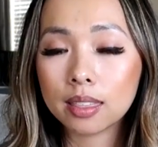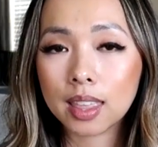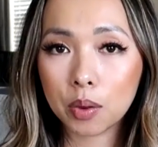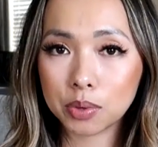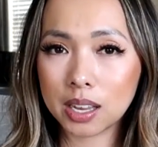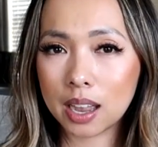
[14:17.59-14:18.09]

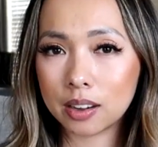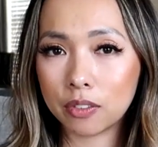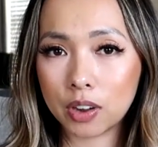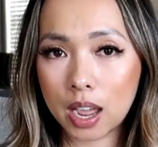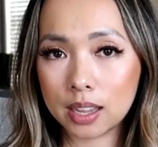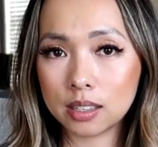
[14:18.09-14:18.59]
That was kind
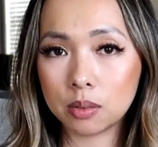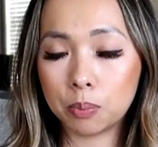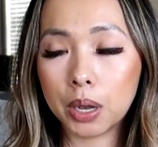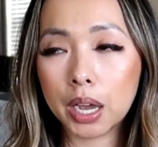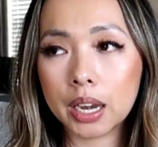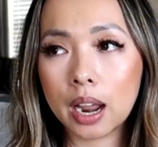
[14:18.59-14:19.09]
of nice,
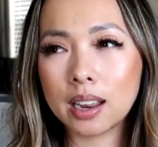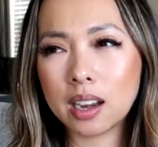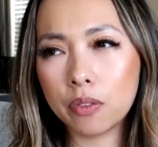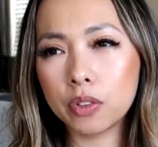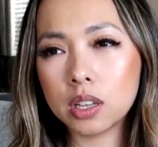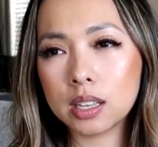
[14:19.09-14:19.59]
but I
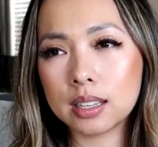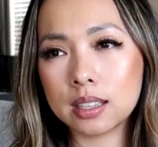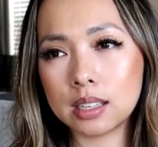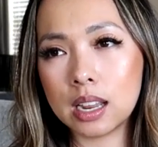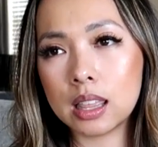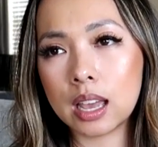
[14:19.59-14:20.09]
definitely can
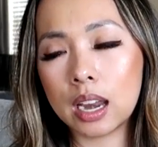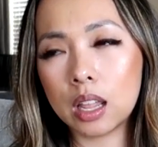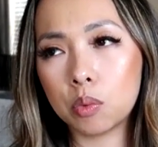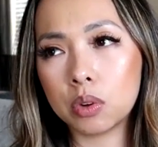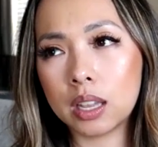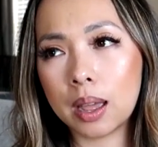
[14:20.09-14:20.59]
see that
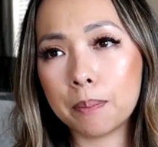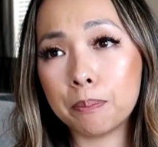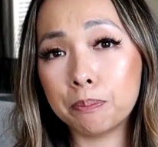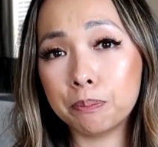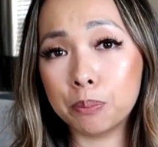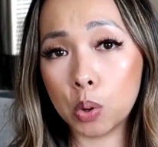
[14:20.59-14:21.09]
it would
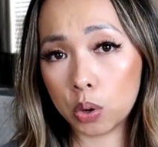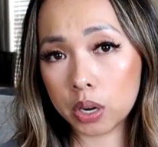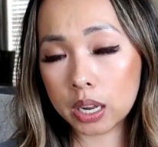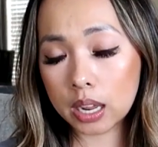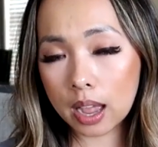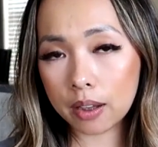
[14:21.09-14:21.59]
get
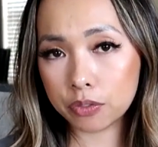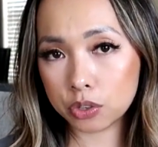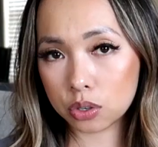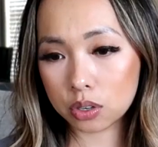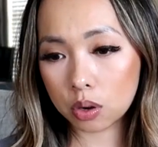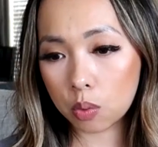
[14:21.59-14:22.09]
boring
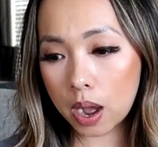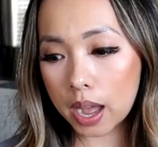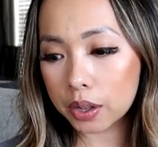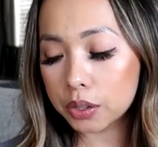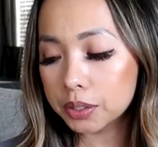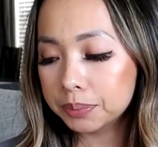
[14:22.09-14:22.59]
after a
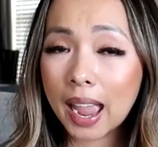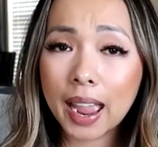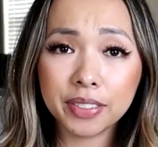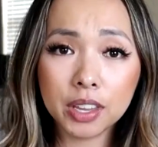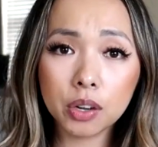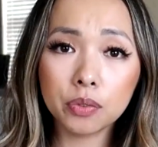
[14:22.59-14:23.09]
while.
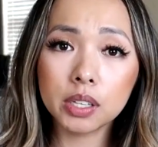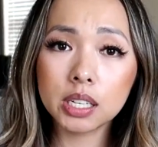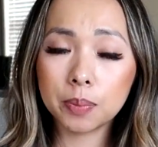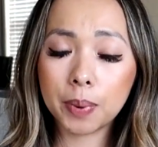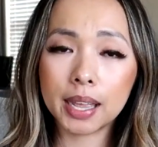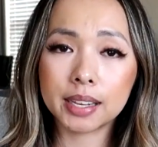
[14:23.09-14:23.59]
I think it really
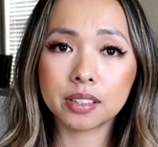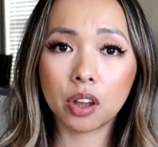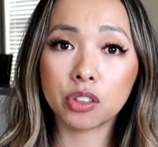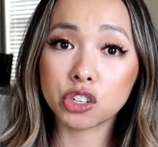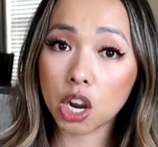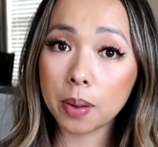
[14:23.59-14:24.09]
depends
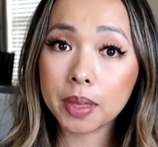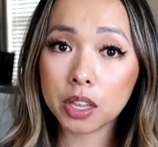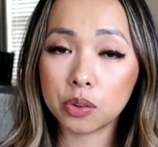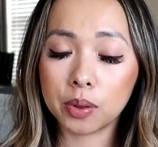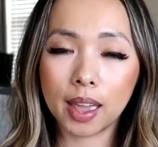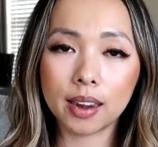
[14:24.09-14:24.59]
on the job
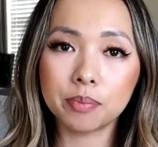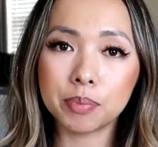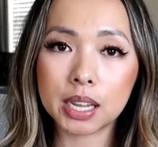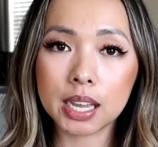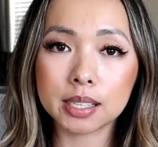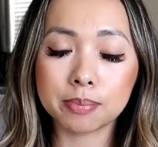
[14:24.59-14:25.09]
that you get,
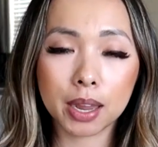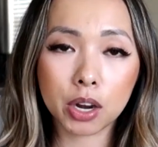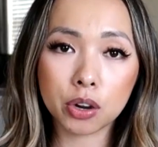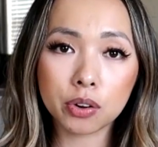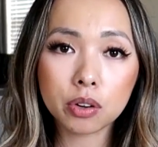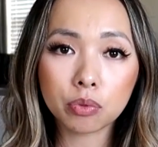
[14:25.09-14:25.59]
because my
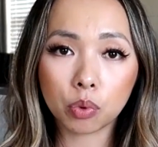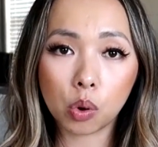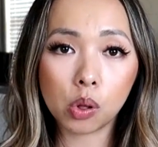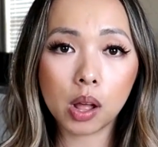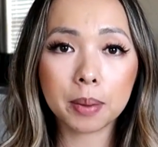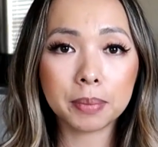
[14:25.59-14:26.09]
current
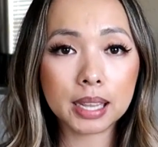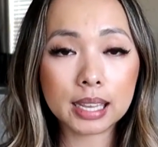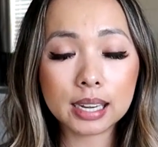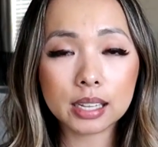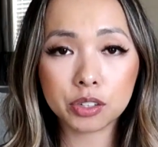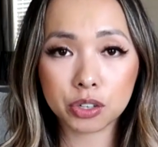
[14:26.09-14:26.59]
role, I'm
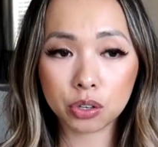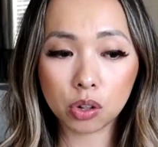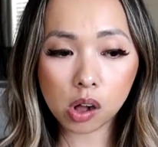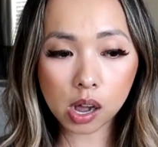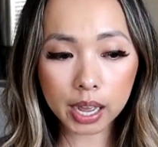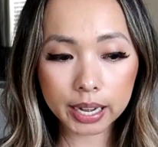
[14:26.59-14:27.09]
in
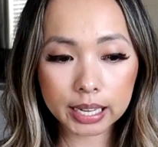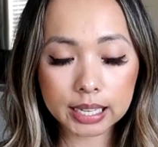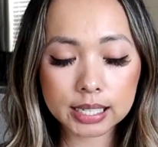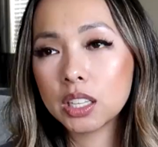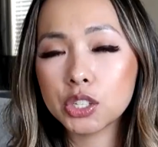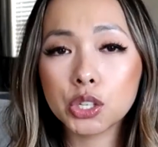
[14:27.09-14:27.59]
internal
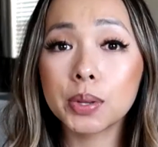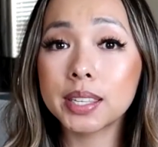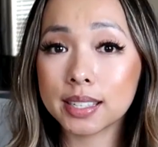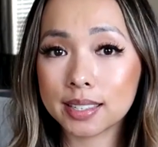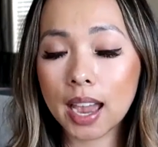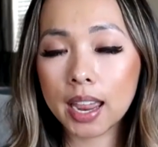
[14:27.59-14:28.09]
audit, so it's
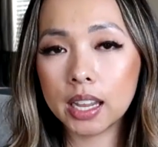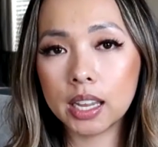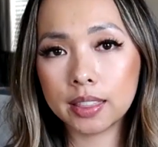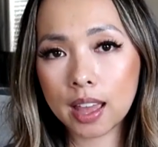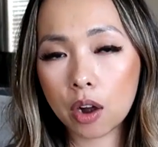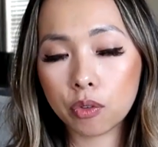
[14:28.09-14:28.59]
exciting
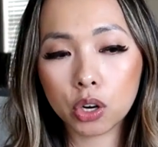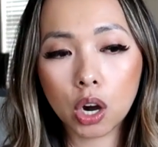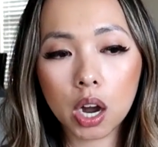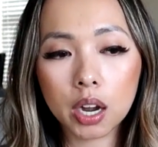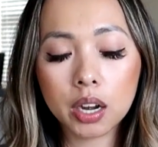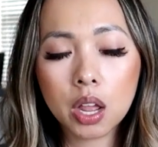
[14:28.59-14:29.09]
in that
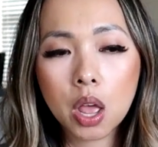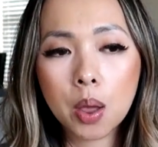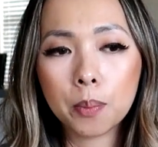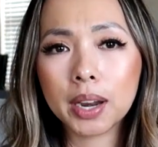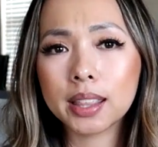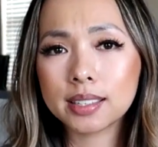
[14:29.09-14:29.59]
regard,
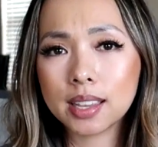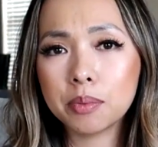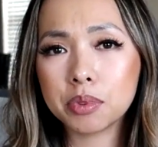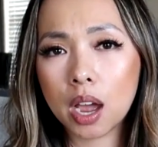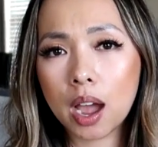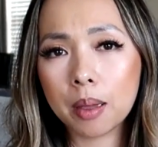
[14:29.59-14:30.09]
but at the
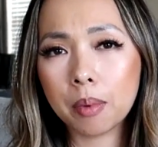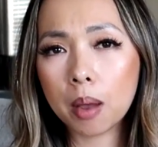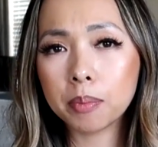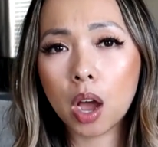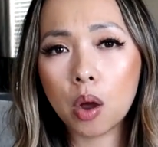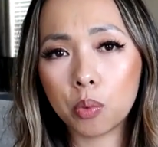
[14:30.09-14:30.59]
same time,
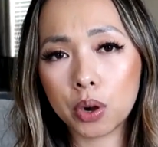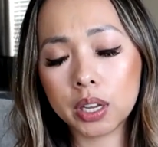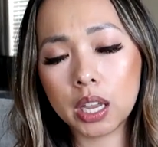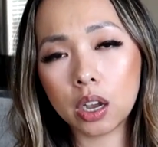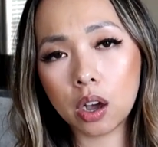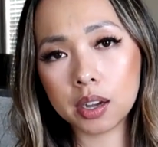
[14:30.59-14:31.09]
I'm not
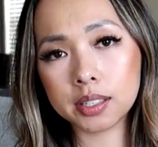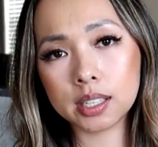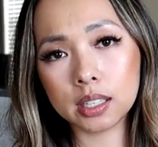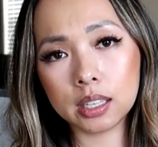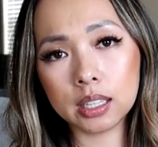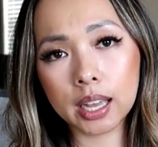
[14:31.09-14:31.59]
working
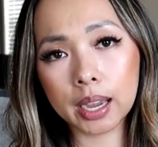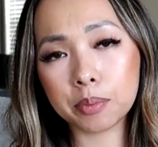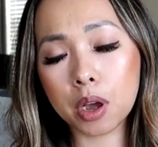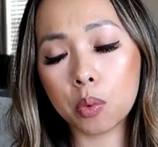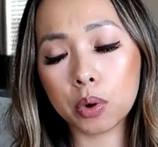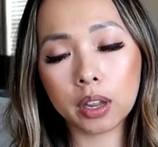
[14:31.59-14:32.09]
constantly. Like, I'm
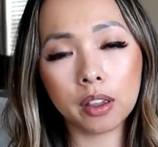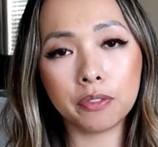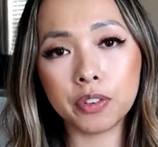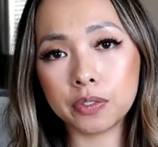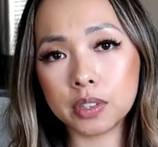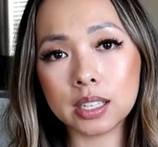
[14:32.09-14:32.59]
not working
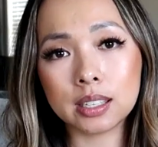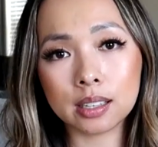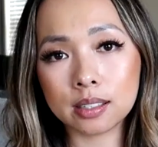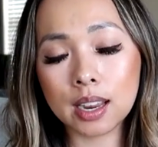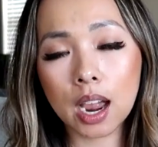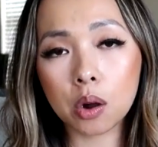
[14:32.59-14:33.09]
50,
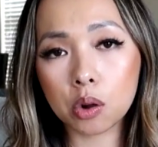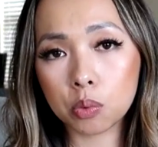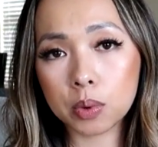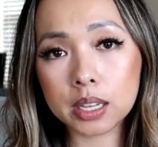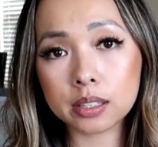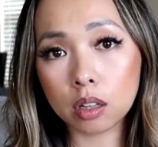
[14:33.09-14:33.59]
60-hour
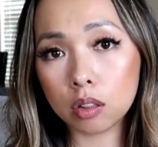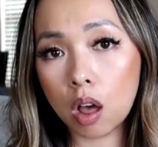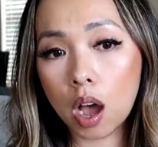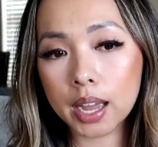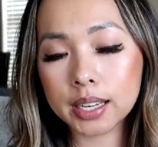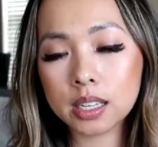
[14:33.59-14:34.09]
weeks a
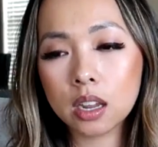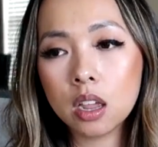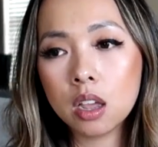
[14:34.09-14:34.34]
lot.